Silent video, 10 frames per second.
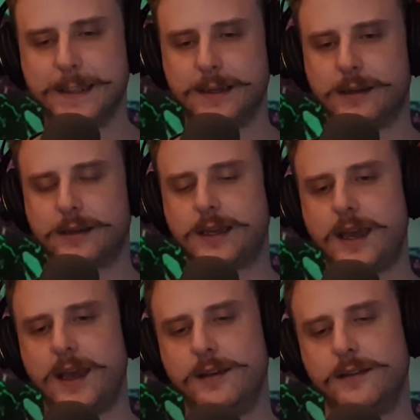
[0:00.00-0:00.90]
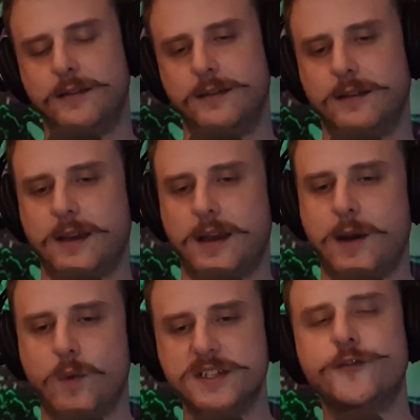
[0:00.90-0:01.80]
okay, I
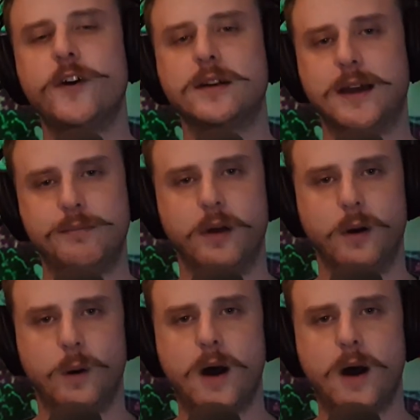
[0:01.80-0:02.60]
was fucked up, though,